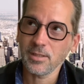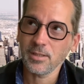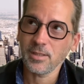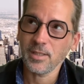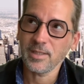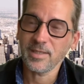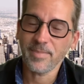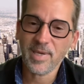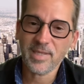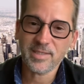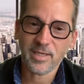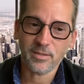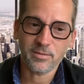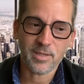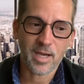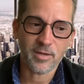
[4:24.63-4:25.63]
It depends
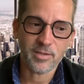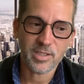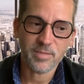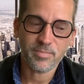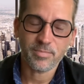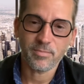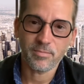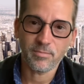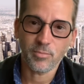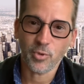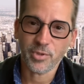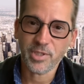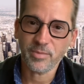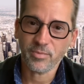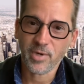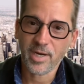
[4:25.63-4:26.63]
how deep, more
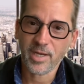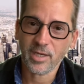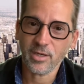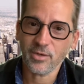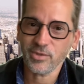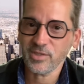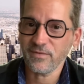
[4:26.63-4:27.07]
deep red it goes.